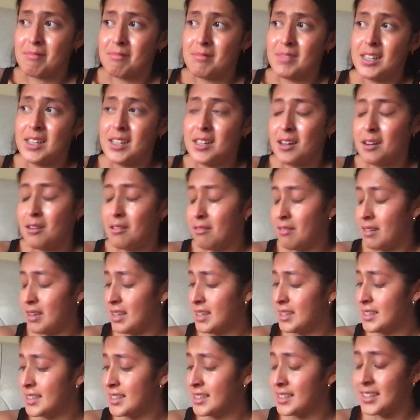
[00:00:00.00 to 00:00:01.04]
you know,
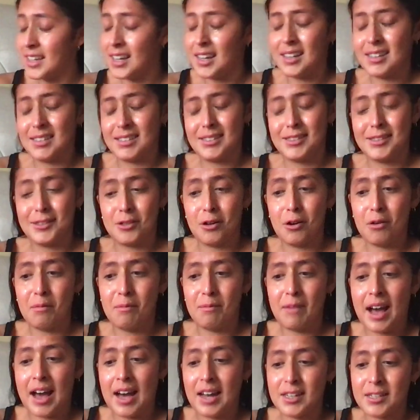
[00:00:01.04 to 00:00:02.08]
it sucked so
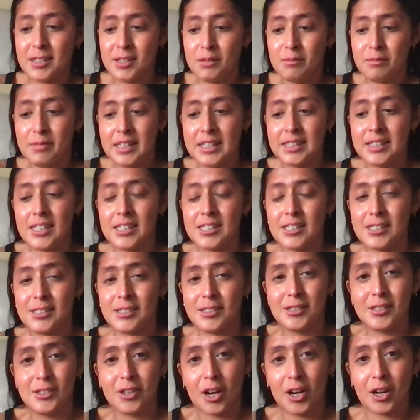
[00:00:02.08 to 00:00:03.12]
bad to be such in
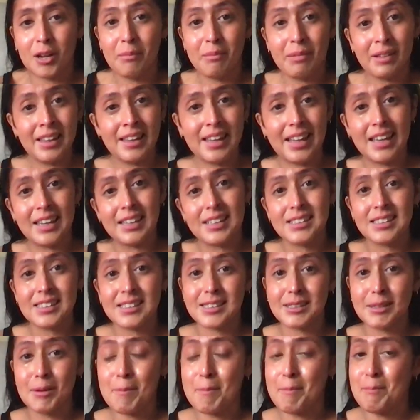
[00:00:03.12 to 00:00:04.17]
a dark place.
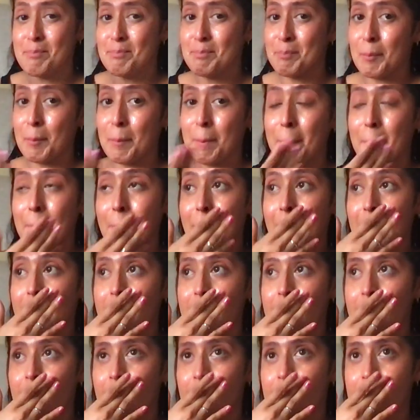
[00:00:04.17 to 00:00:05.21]

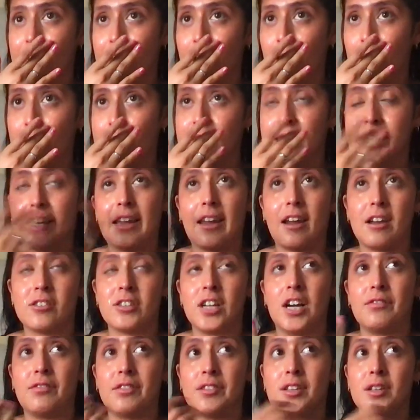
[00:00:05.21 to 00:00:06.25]
And always looking
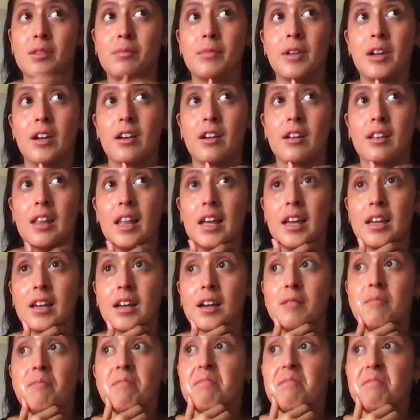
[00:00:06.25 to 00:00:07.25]
yourself in the mirror like